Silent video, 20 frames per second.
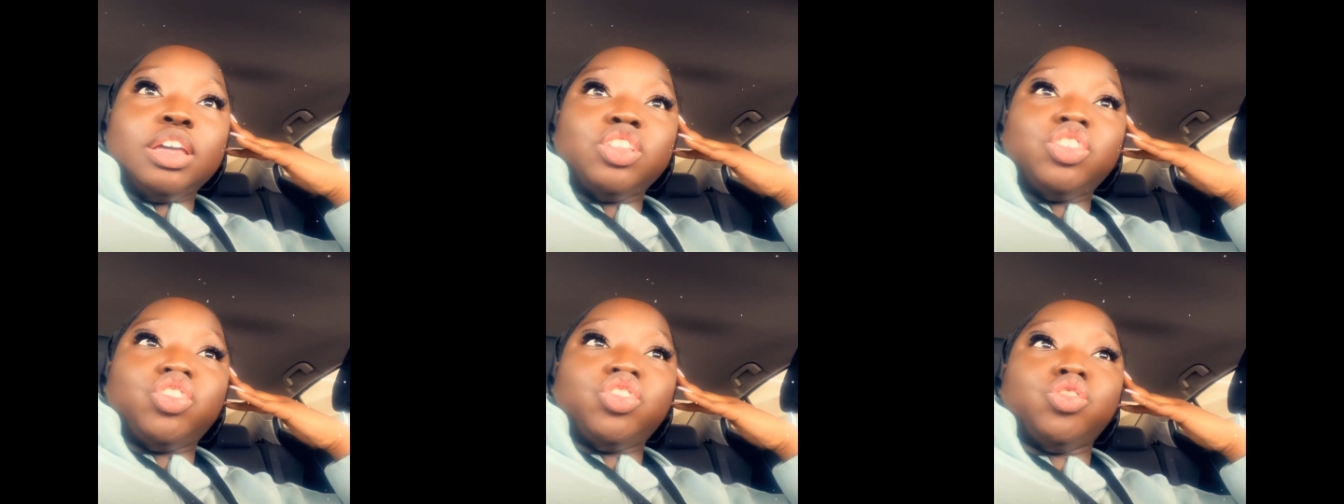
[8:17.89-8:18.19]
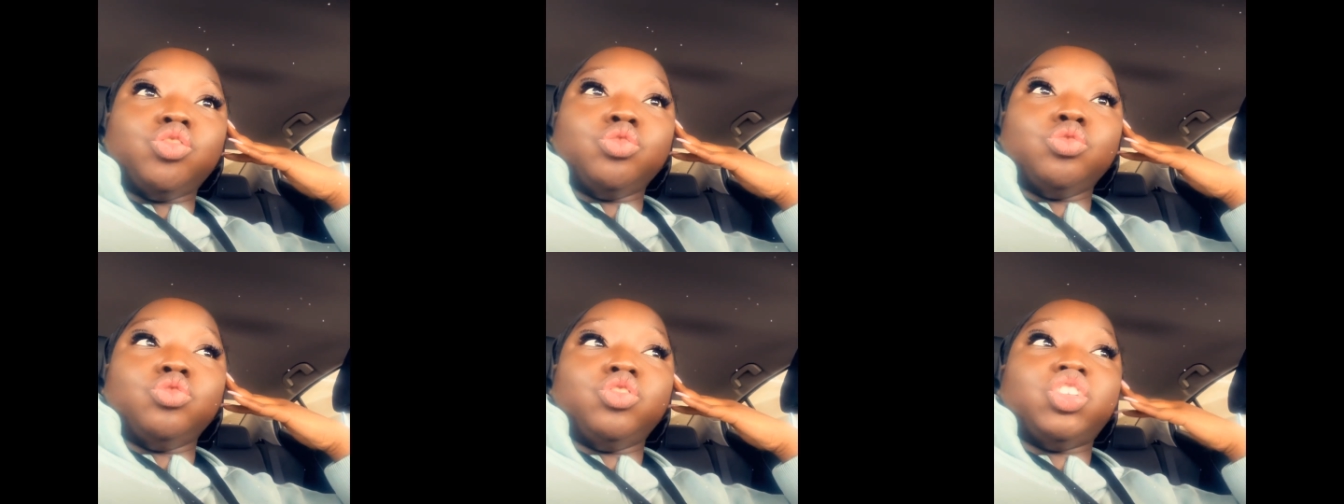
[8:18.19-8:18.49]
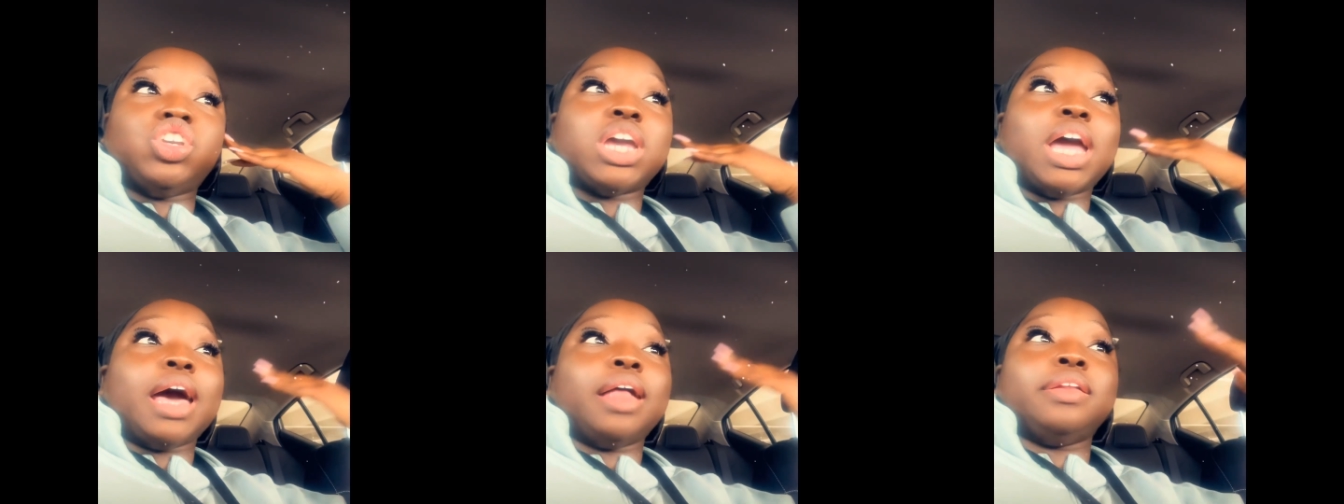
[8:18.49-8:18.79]
to
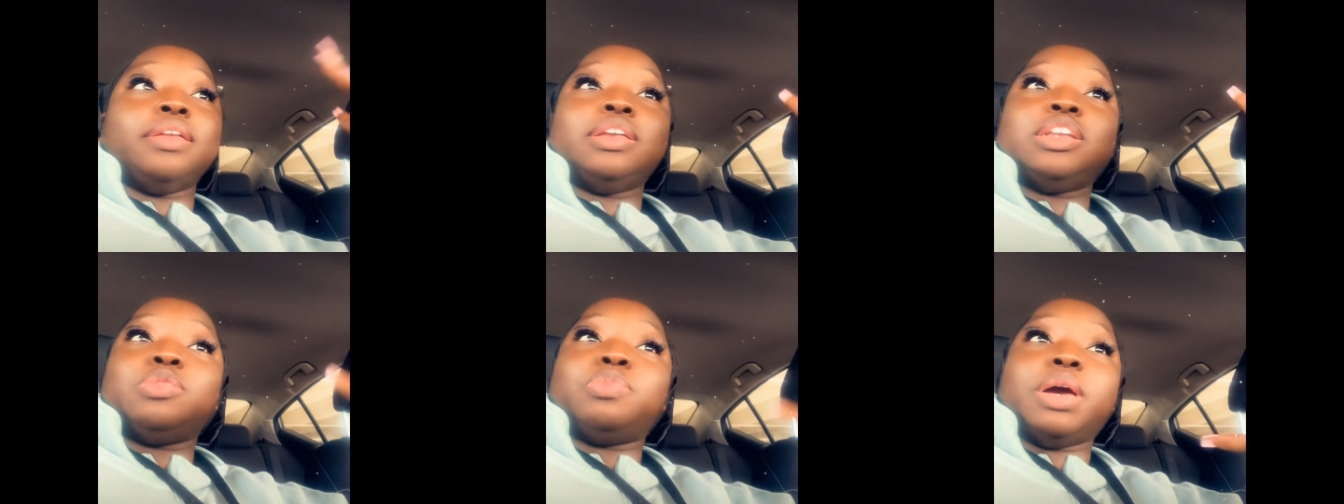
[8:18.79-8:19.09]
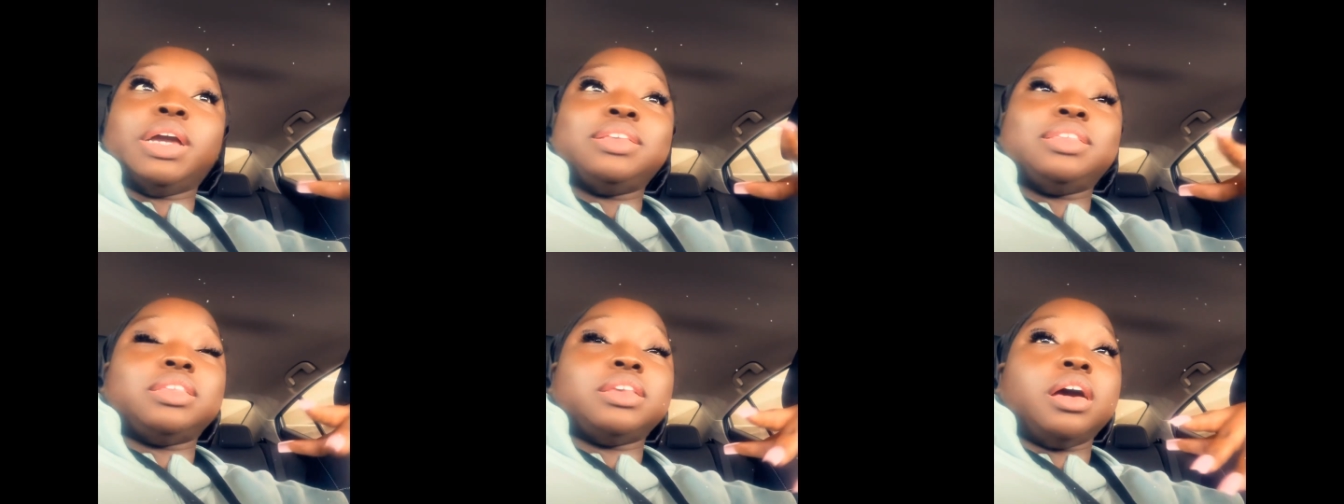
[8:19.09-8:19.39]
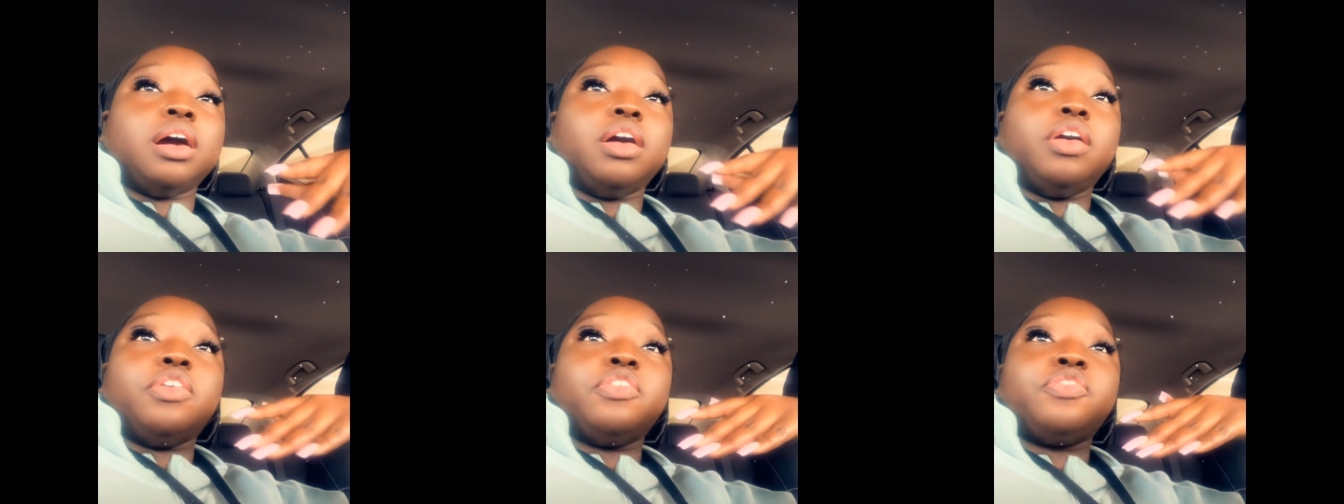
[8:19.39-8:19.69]
challenge
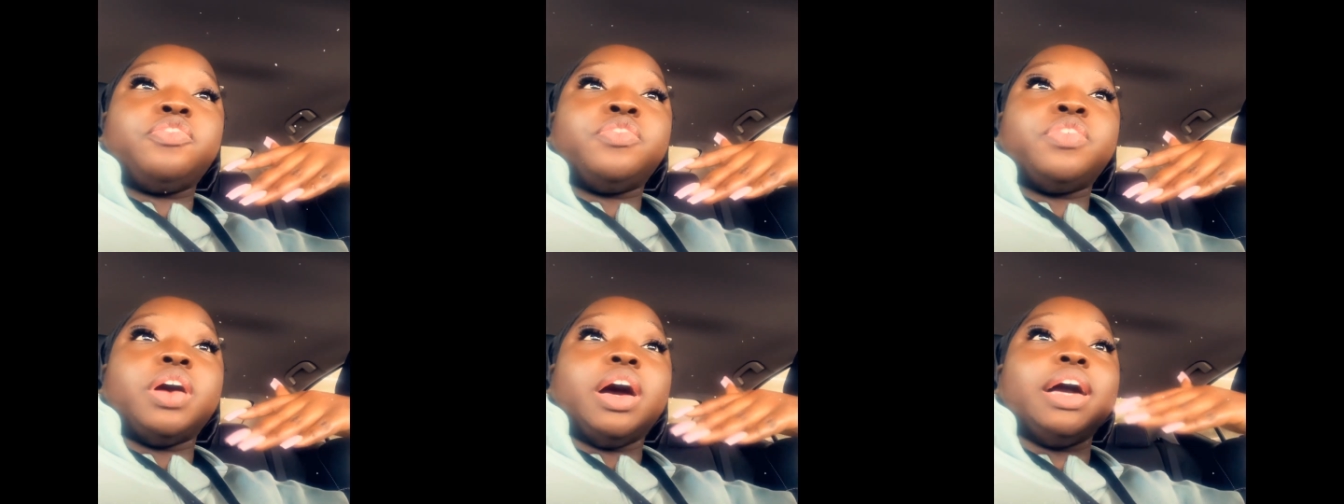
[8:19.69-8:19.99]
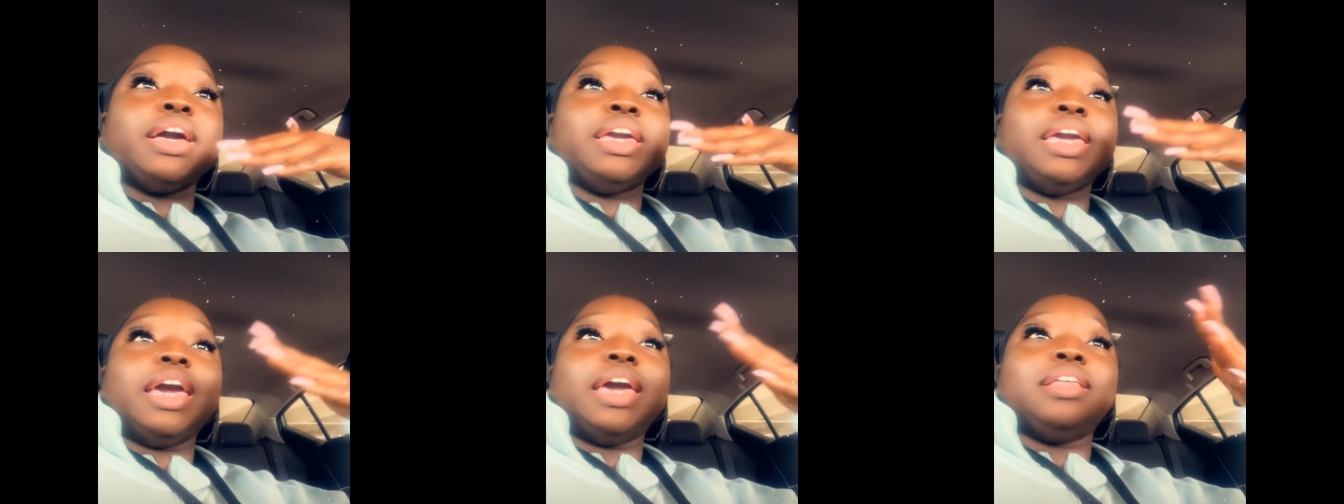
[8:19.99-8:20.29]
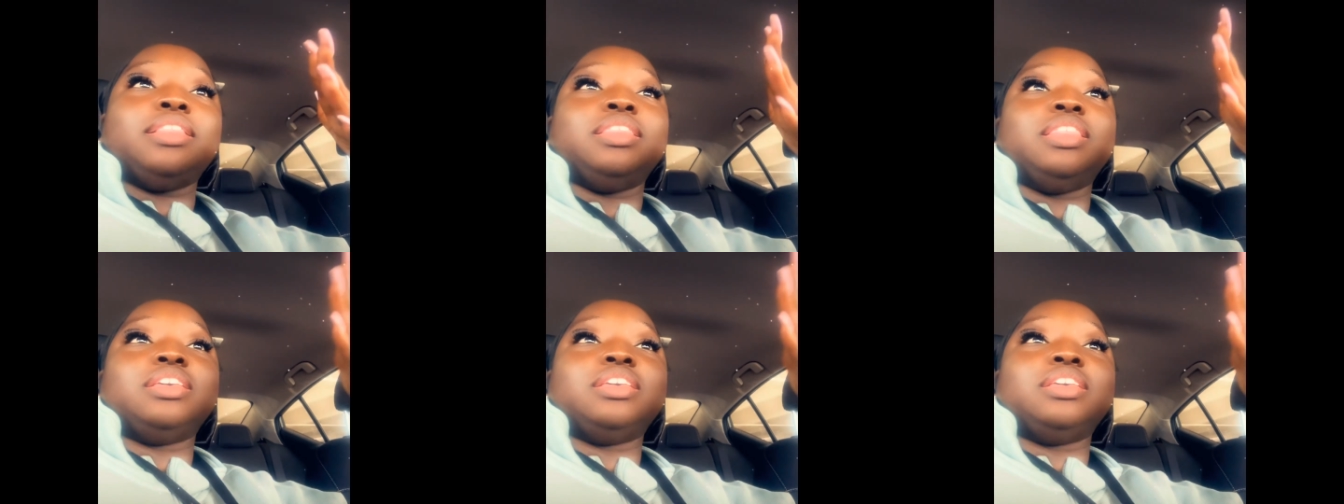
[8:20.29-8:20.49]
myself again,